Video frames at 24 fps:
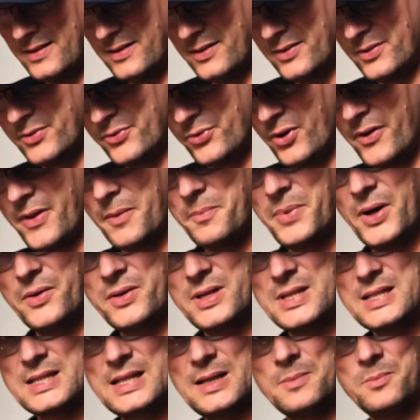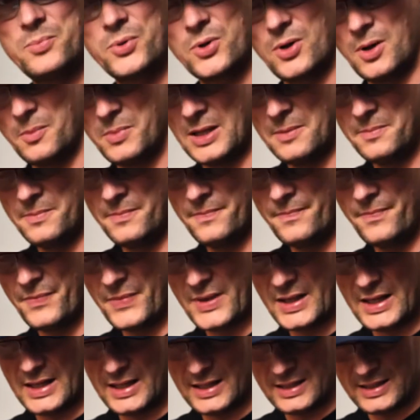thought about the same problem,
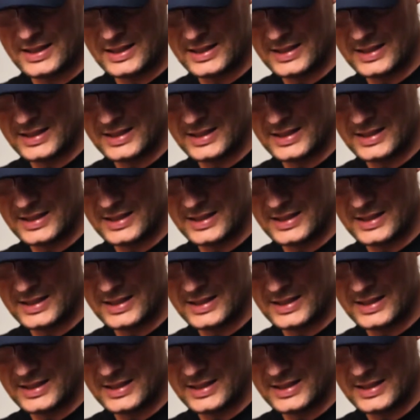and it